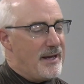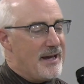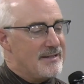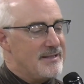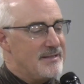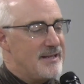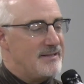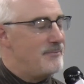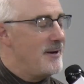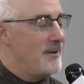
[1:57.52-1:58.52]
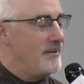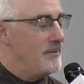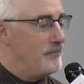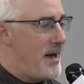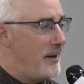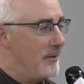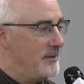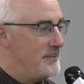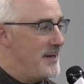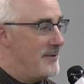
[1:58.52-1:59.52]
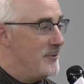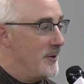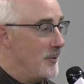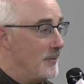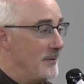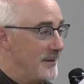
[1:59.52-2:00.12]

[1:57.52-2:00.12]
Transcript: my guess is, as a parent, model this behavior at home.